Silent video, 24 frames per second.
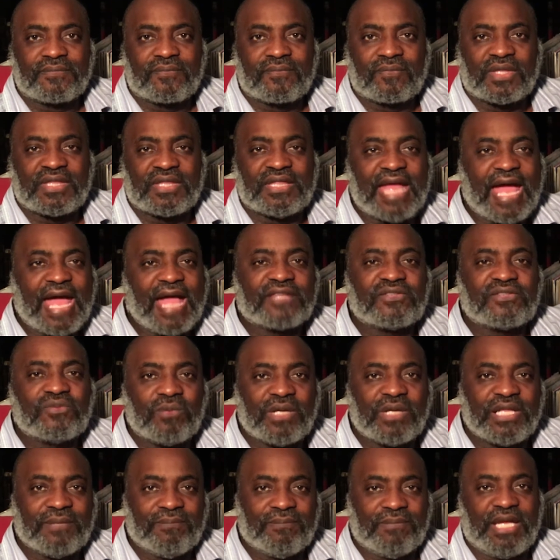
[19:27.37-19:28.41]
That's what
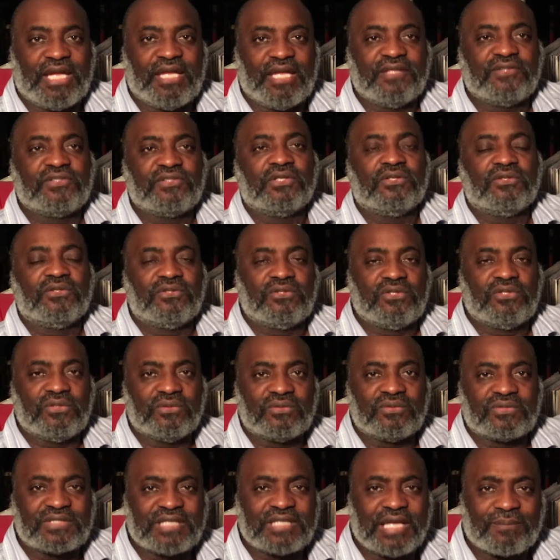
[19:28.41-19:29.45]
it means to
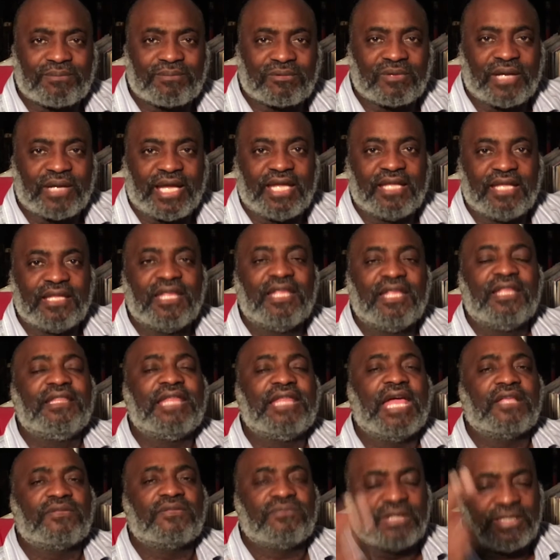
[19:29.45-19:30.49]
separate.
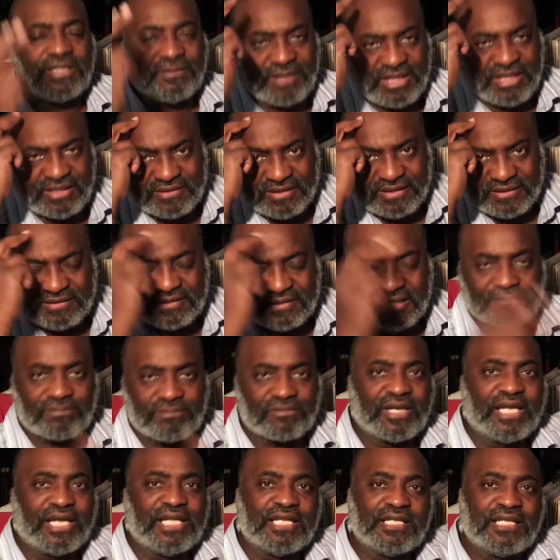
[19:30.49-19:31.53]
That's what it means to
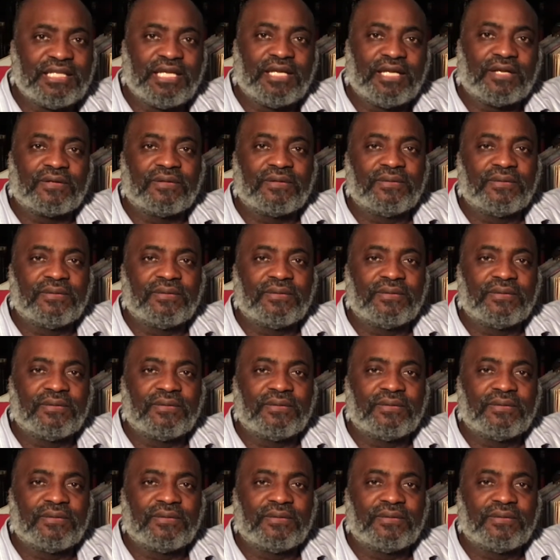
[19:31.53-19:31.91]
separate in here.